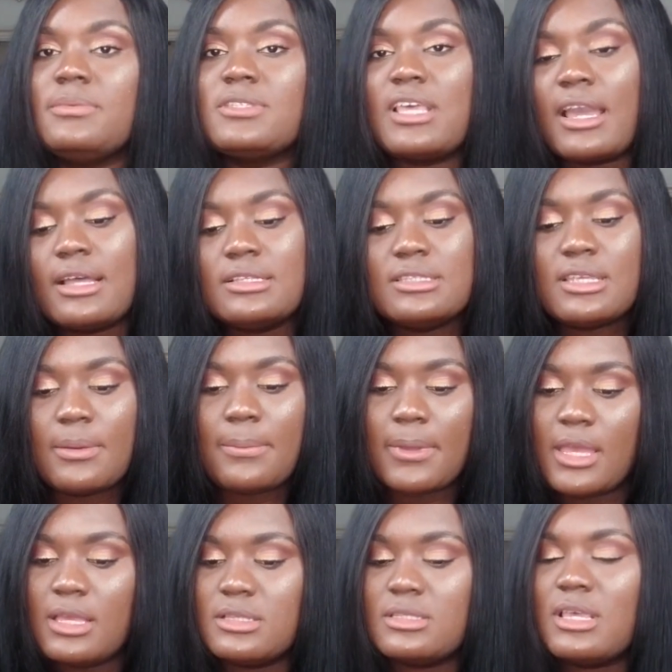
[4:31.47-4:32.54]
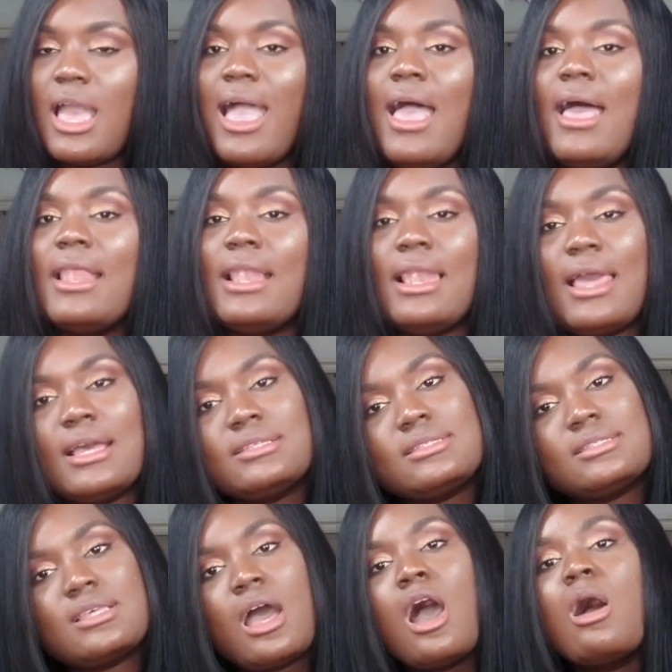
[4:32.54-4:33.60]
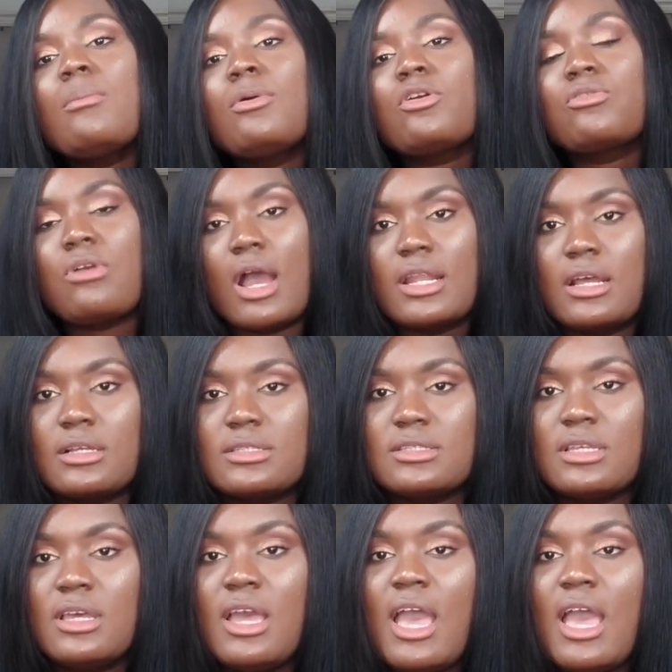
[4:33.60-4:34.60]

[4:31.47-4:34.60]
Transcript: Second tip is less products.